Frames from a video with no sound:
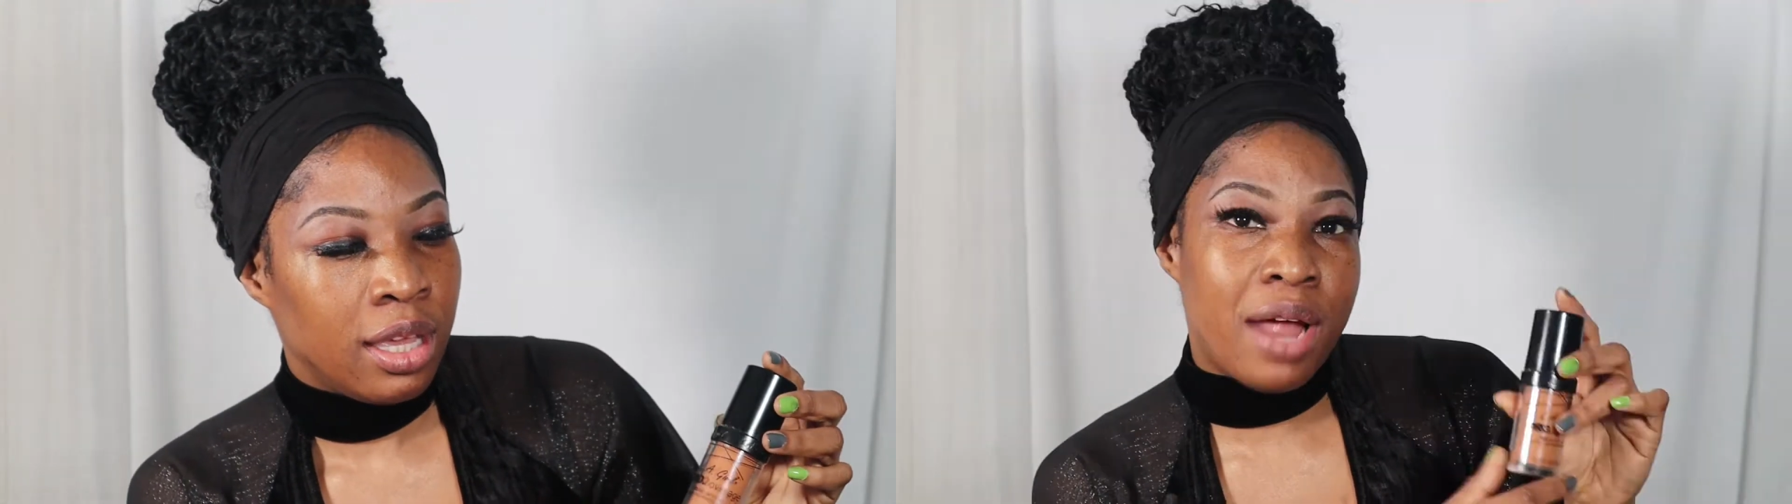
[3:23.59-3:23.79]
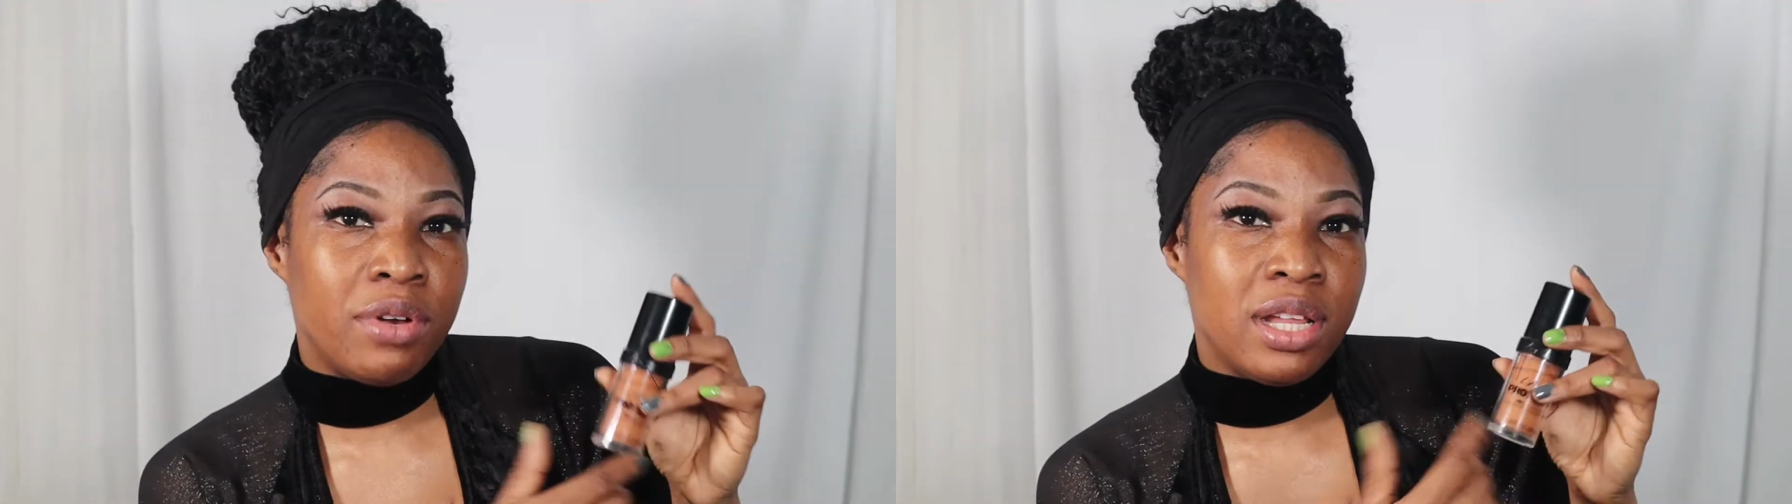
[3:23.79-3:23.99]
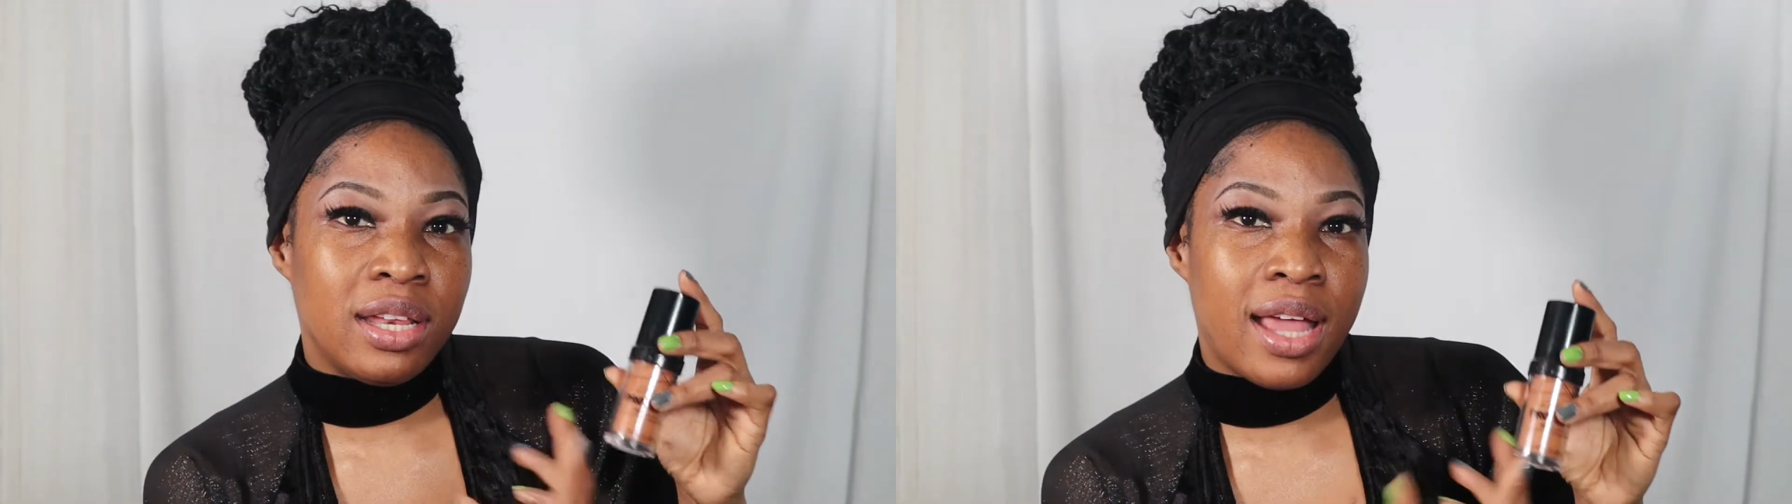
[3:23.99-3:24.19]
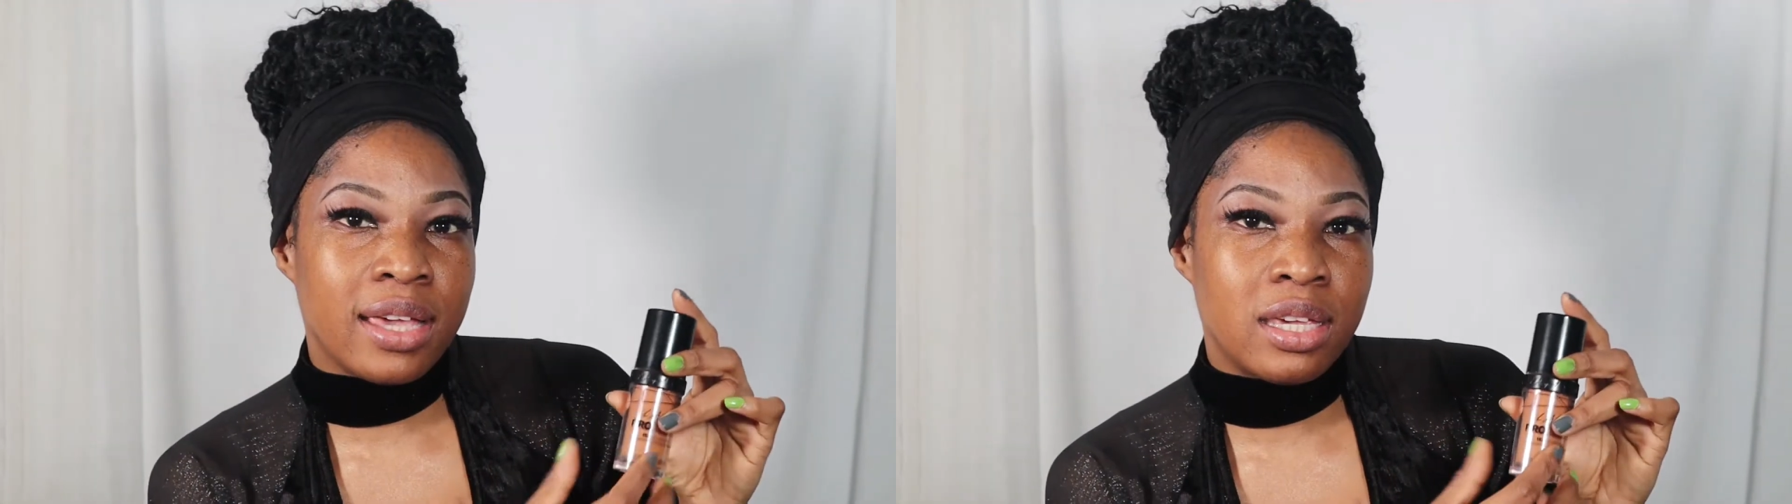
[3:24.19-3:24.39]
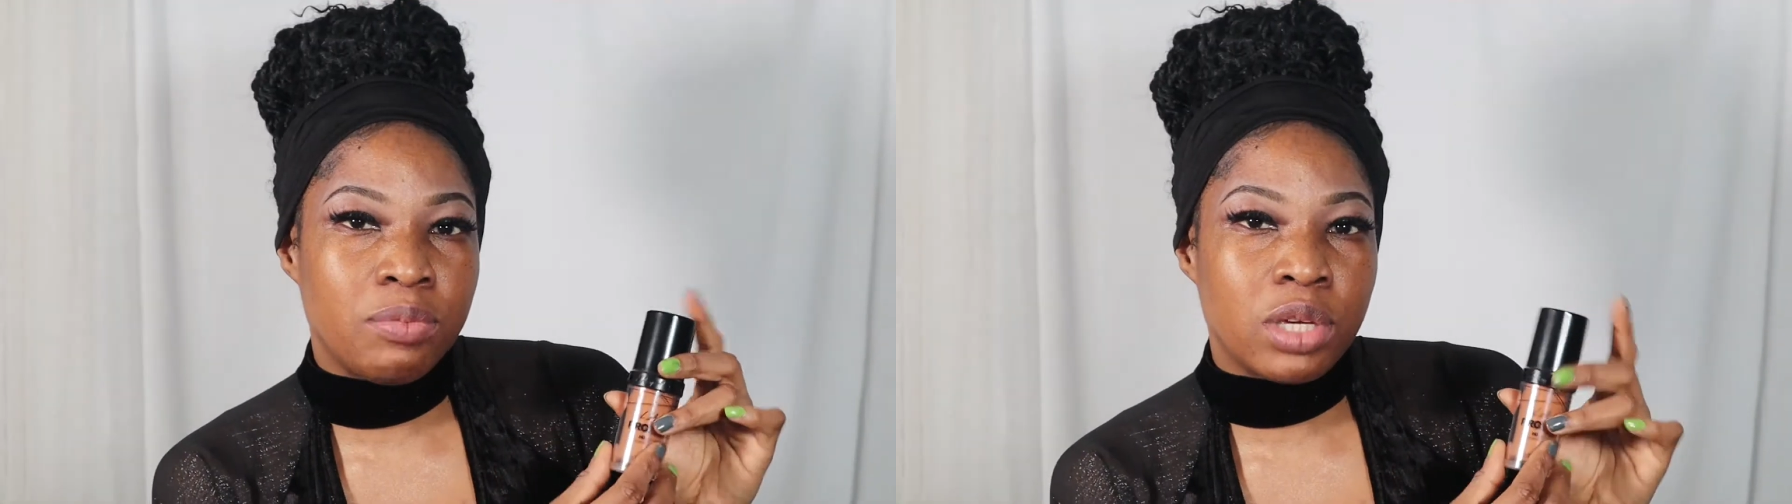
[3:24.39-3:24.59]
I really
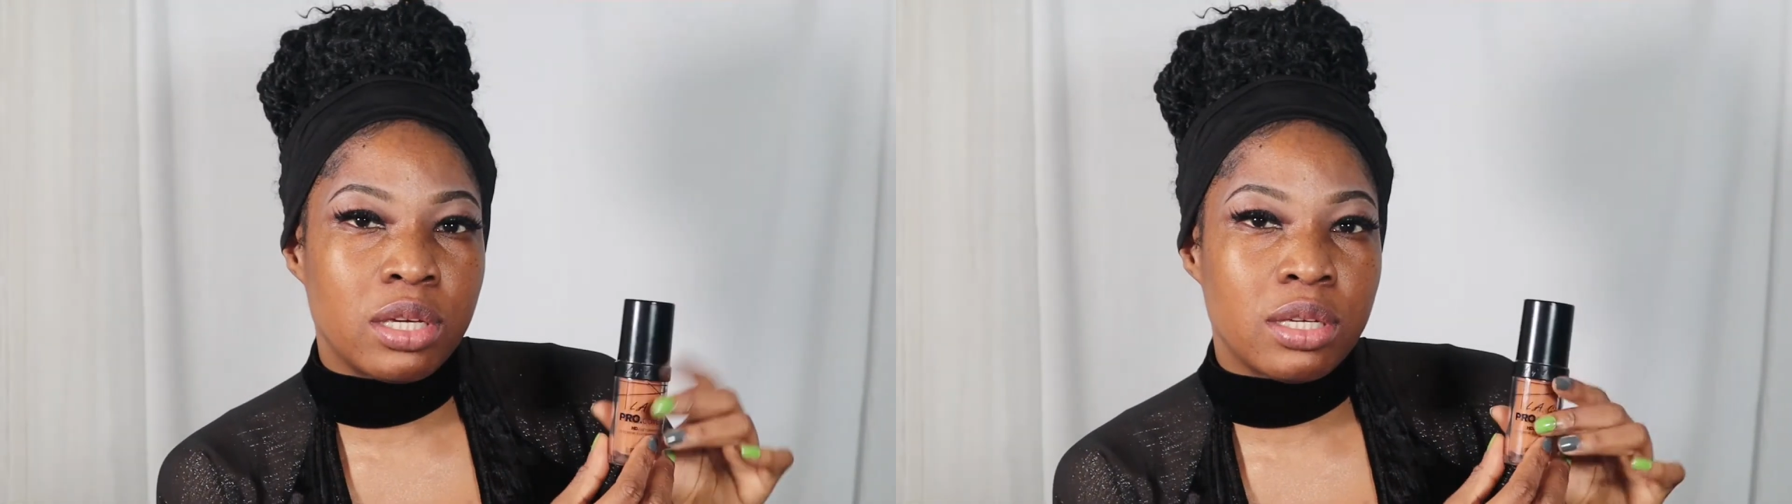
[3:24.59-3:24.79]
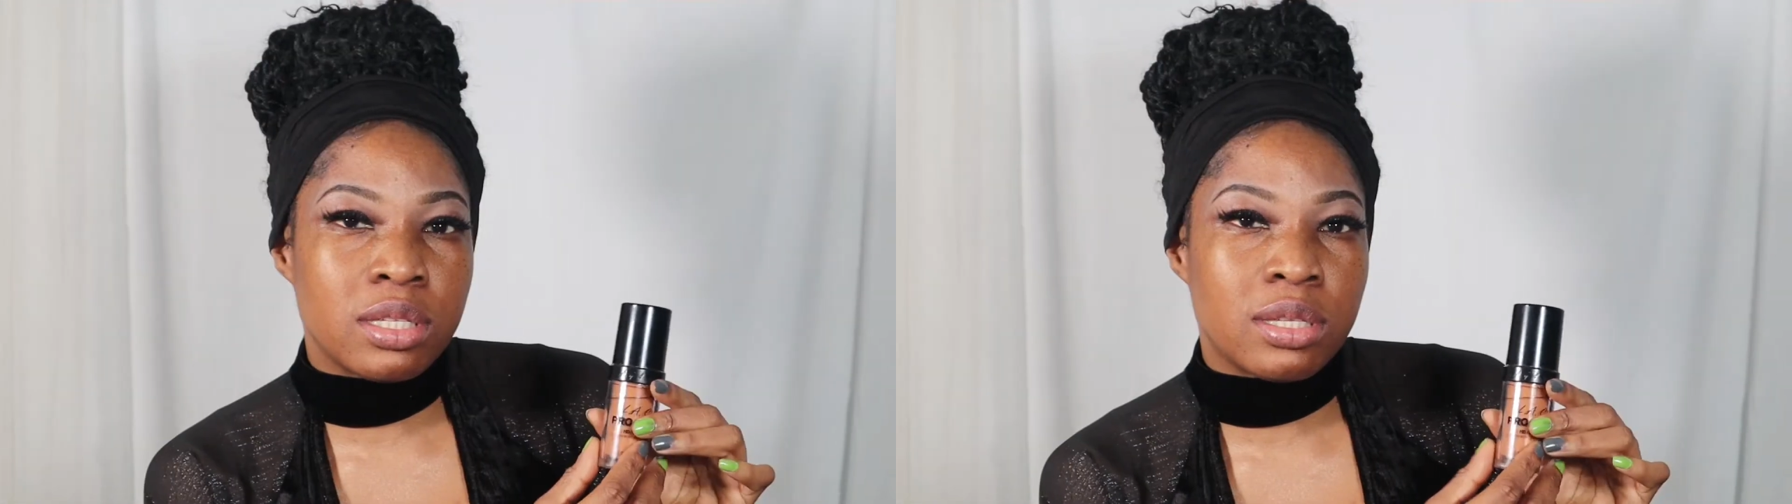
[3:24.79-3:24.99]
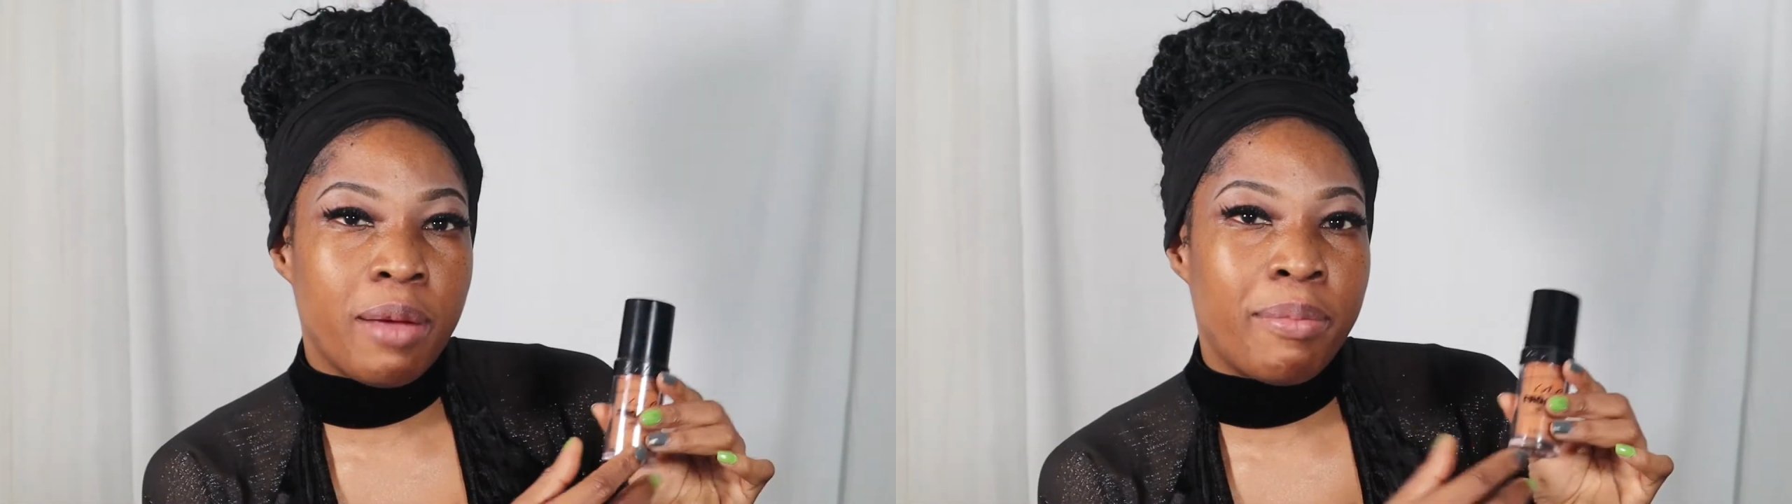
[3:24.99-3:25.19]
like it because